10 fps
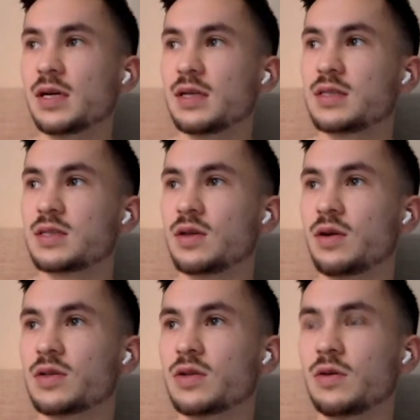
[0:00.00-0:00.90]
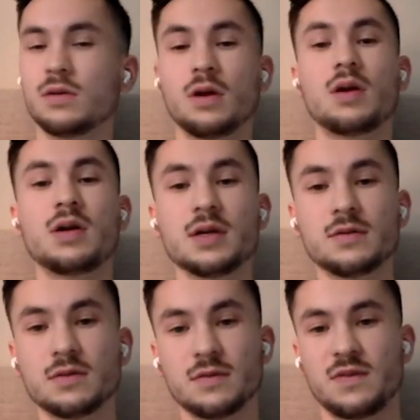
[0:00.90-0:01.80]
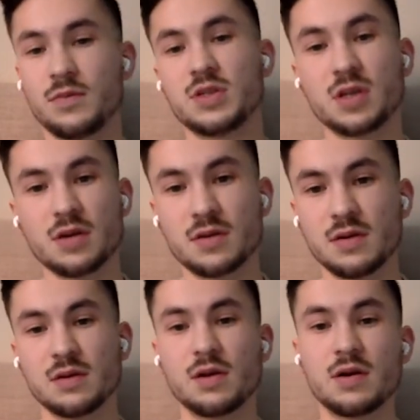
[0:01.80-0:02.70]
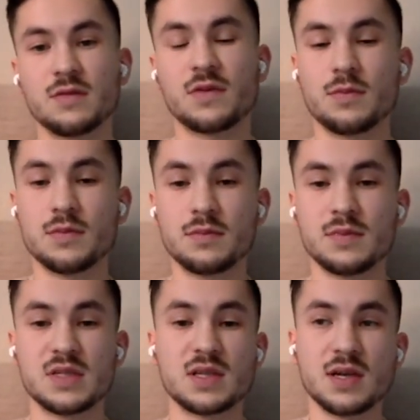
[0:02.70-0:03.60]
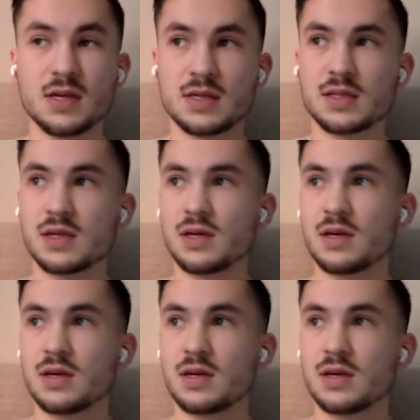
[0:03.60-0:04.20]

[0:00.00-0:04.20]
it's also learning from each other and learning from mistakes.